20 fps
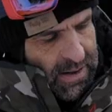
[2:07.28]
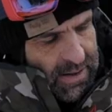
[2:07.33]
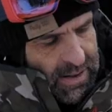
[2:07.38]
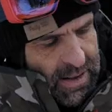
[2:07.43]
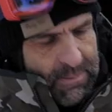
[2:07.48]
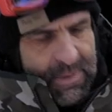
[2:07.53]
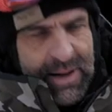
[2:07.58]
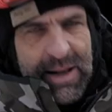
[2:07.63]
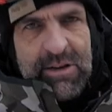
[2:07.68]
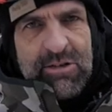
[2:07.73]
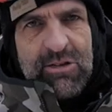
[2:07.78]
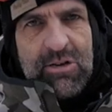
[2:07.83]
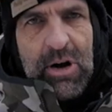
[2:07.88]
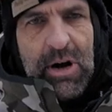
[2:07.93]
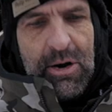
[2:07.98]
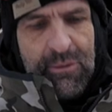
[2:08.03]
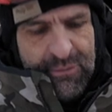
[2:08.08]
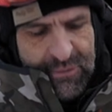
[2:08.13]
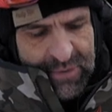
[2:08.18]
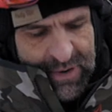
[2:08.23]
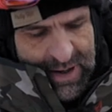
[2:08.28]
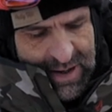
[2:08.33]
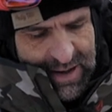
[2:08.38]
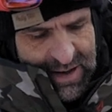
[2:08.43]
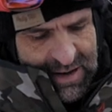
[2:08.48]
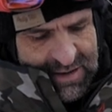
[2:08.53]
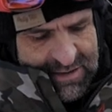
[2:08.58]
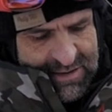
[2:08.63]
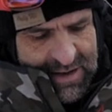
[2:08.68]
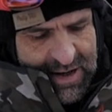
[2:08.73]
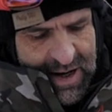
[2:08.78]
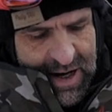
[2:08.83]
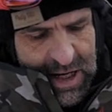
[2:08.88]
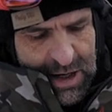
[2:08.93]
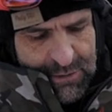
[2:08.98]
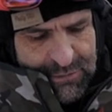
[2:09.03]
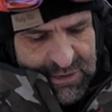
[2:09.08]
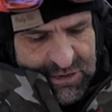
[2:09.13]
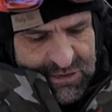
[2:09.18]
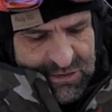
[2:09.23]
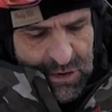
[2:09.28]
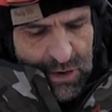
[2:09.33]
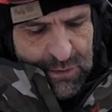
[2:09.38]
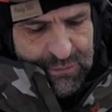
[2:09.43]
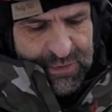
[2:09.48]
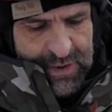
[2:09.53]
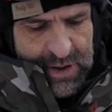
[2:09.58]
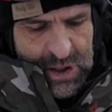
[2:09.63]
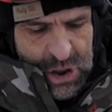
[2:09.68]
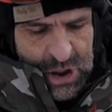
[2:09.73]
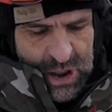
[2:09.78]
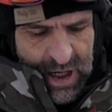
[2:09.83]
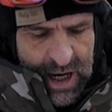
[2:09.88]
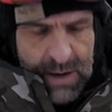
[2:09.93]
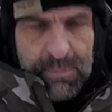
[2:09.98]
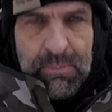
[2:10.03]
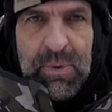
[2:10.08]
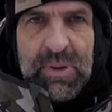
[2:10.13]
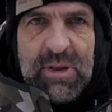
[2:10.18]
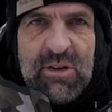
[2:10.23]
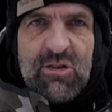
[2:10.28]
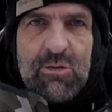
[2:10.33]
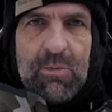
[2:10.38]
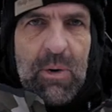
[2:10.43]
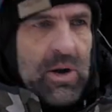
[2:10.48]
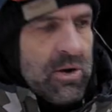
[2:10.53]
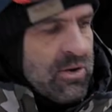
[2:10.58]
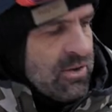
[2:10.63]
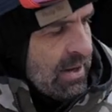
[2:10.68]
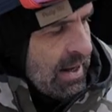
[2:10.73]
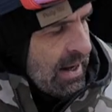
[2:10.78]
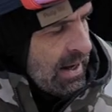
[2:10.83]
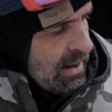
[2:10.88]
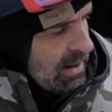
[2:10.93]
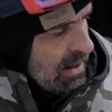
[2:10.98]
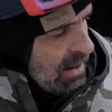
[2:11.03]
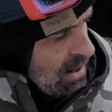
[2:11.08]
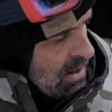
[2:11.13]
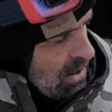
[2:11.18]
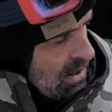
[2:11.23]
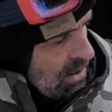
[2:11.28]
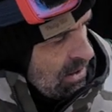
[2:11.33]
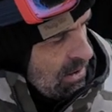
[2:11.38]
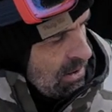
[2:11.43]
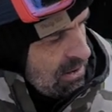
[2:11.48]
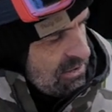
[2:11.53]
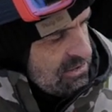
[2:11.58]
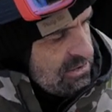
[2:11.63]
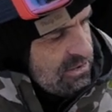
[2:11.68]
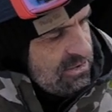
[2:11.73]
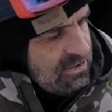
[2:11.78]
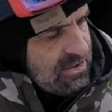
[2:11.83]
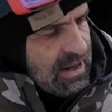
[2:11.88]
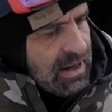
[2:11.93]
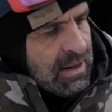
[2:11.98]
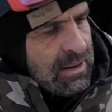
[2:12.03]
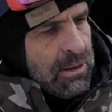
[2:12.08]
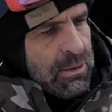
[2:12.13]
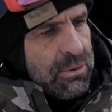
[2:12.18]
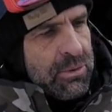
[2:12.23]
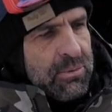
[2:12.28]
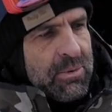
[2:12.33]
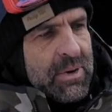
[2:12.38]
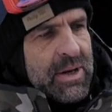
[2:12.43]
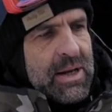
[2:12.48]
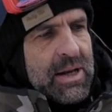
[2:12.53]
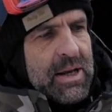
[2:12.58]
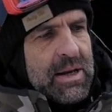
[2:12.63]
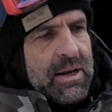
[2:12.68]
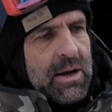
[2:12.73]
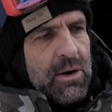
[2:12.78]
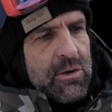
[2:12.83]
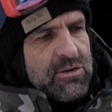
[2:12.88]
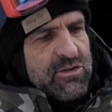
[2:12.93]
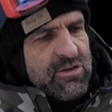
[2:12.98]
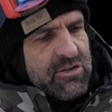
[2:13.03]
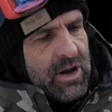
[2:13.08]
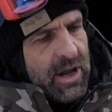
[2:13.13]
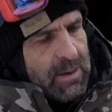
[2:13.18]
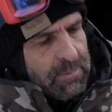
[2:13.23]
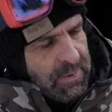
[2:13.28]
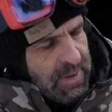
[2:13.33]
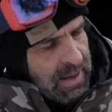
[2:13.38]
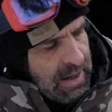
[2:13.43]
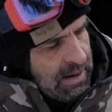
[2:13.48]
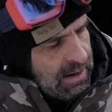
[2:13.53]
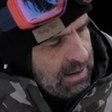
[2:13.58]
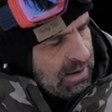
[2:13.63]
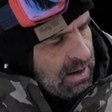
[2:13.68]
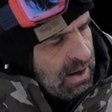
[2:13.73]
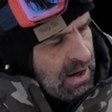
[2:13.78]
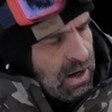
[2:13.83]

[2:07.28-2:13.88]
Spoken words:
Mille Surf is a kind of a surfier shape with a swallowtail. You also see the 3D nose shape here,